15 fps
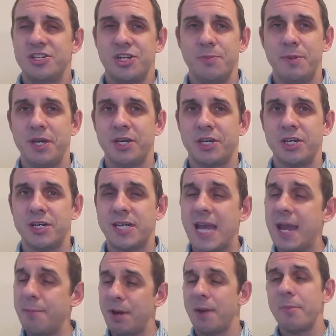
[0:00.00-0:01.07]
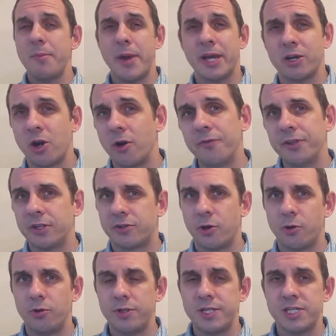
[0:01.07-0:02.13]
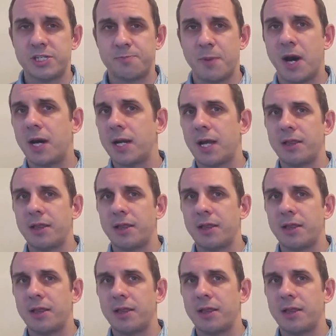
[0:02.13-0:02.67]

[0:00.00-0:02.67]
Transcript: Should be a good game. And I'm going to back over the total in this spot.